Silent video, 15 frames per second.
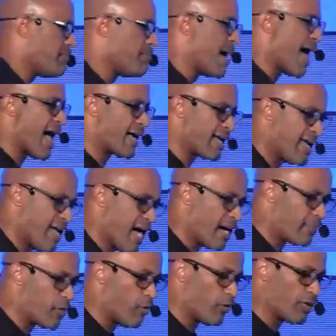back,
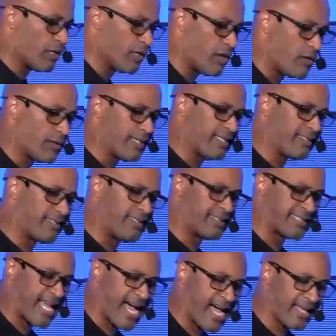I'm going
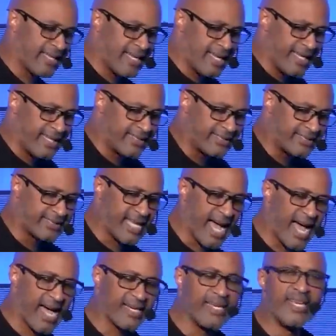alongside his
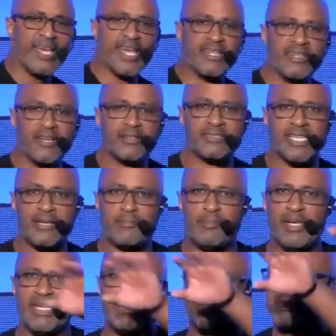side, and there's a
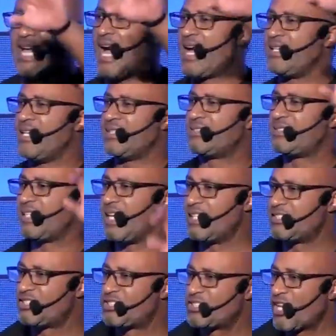big sign that says
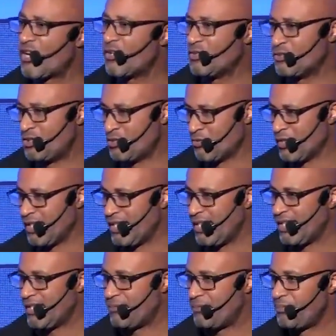
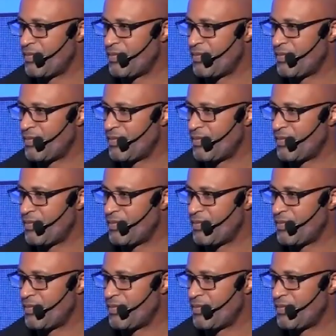surgery.